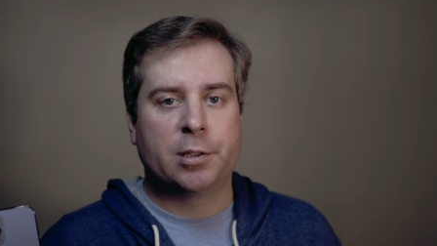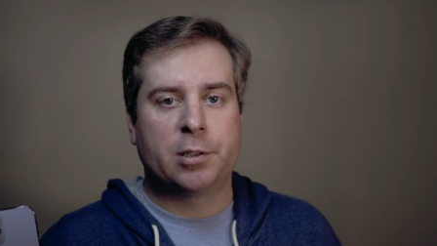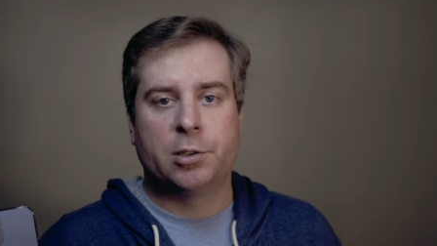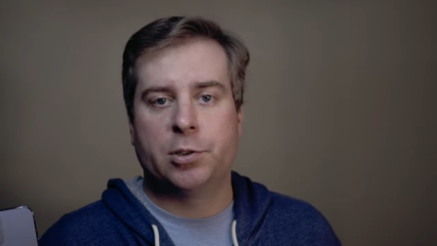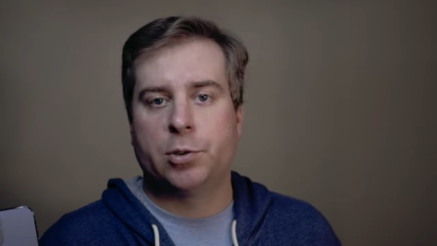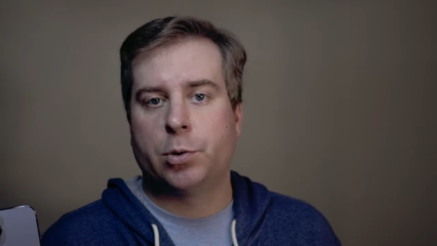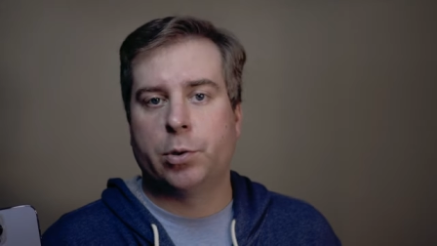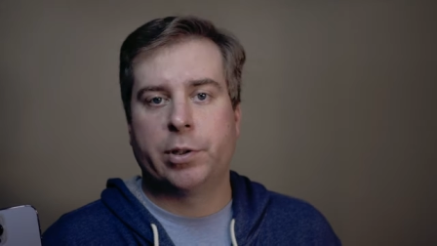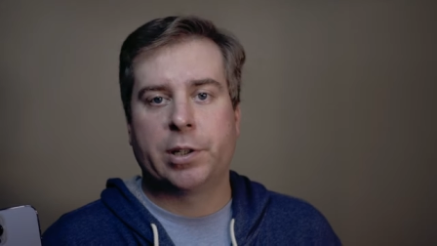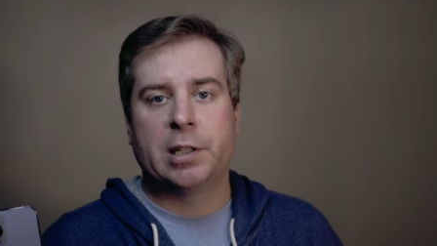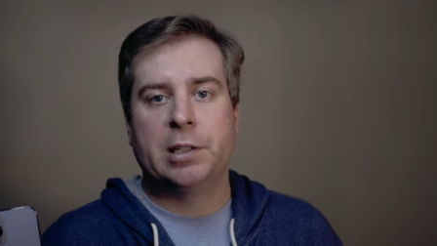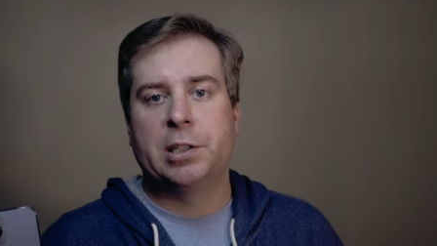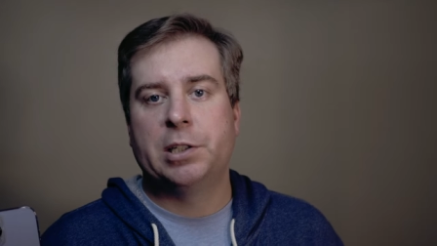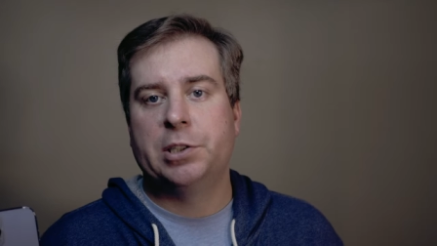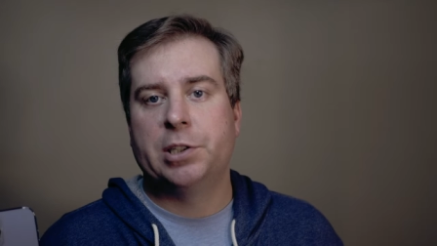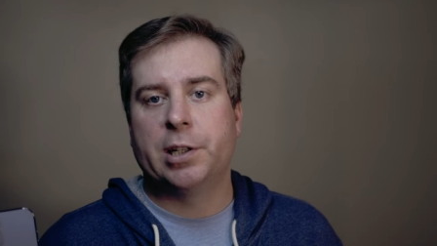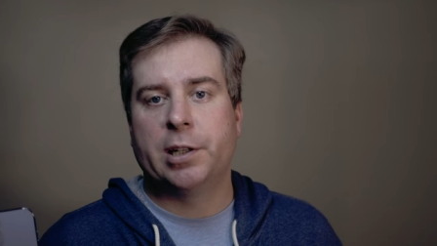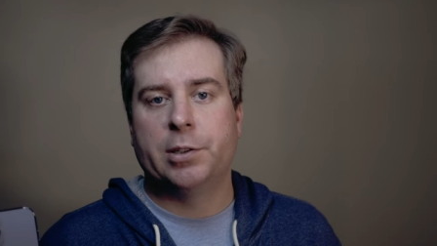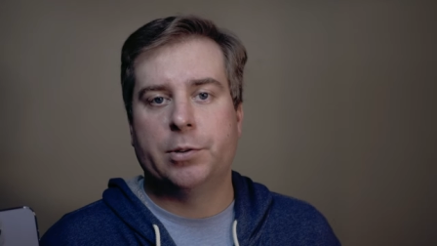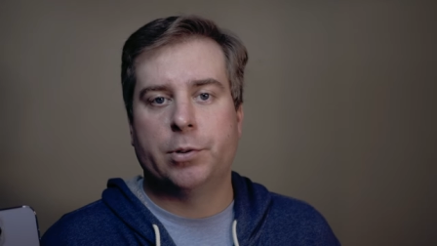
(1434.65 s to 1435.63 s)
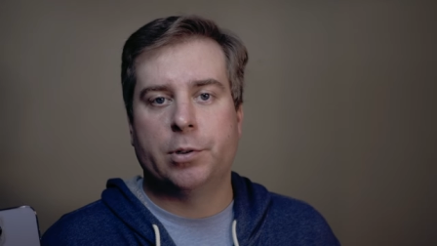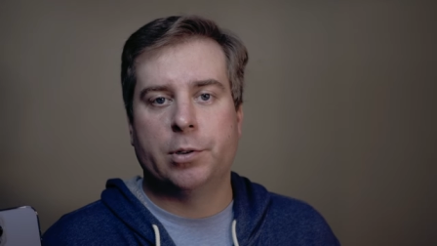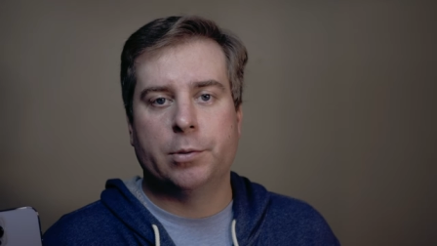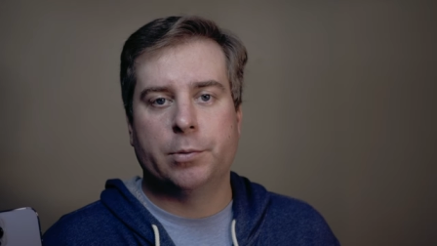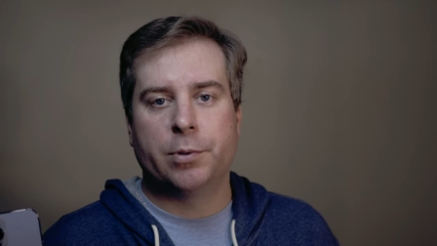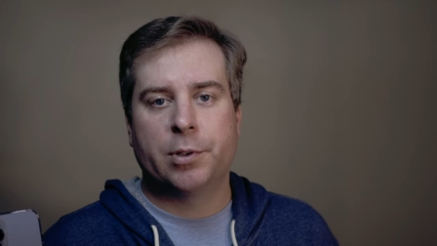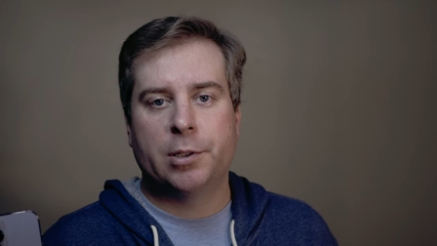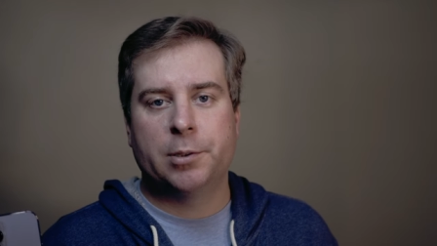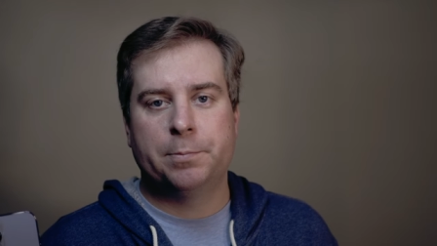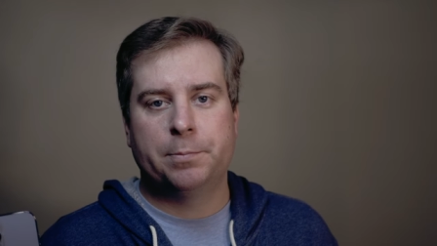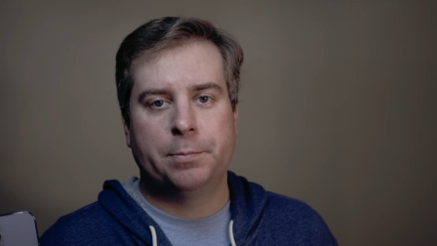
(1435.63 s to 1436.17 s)
controlling a DJI
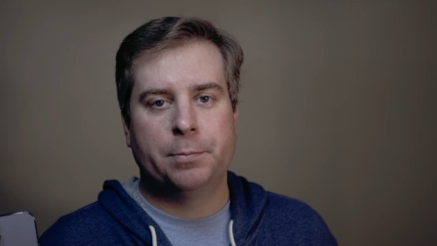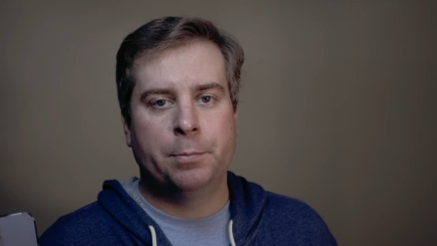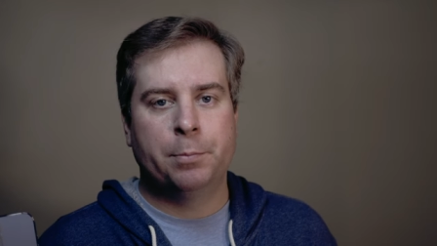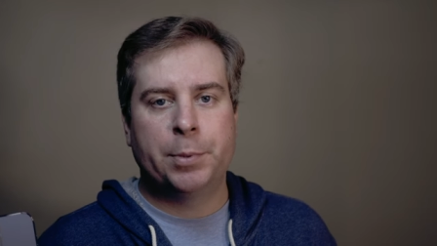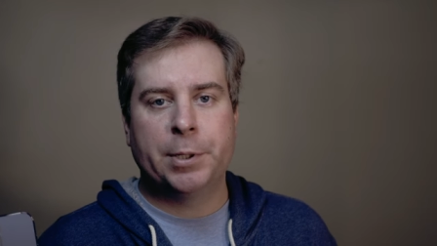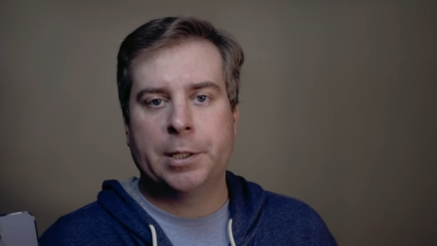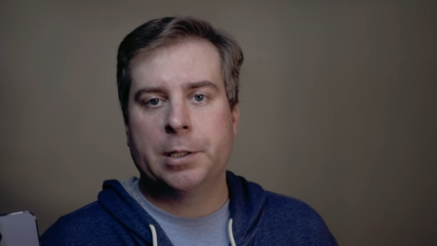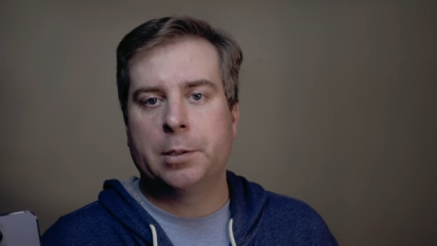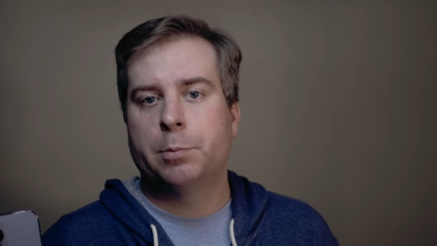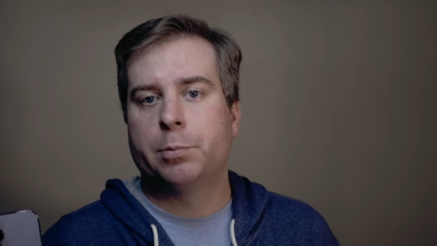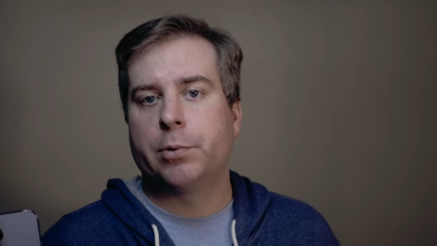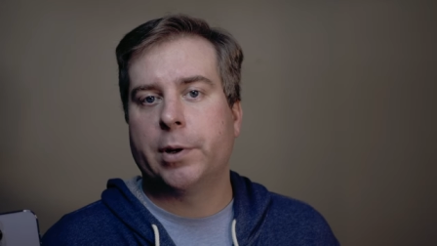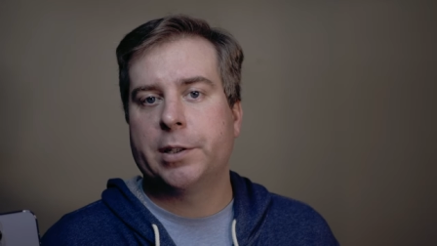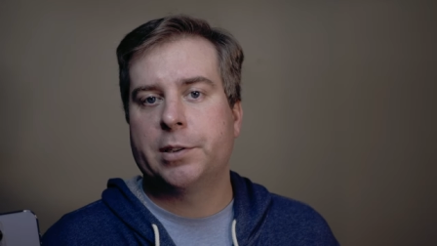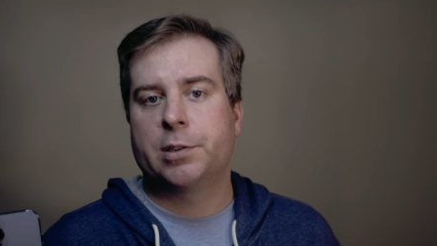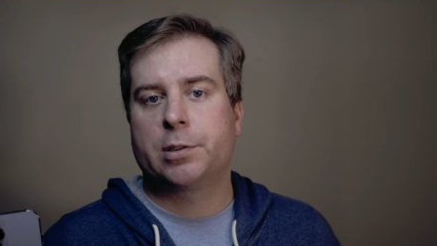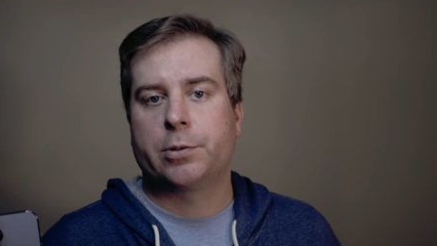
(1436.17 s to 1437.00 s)
drone. The big bright